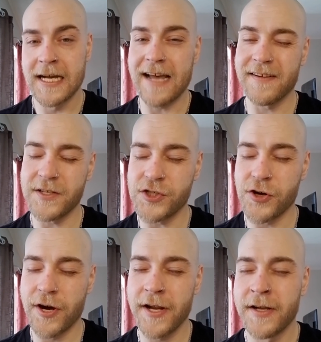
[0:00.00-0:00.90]
And the
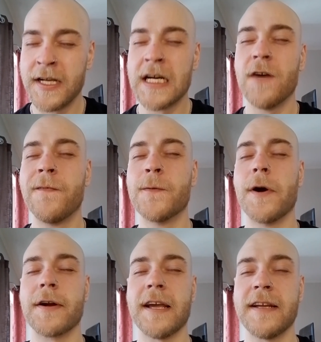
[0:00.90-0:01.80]
joy of
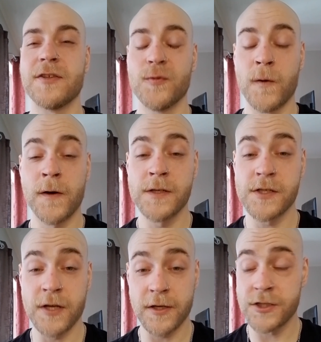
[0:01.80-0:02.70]
working towards
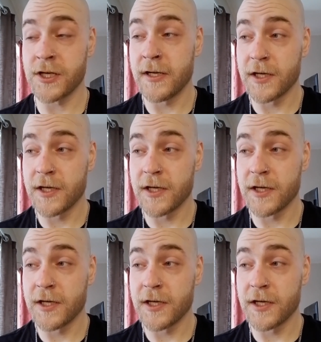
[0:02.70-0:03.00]
such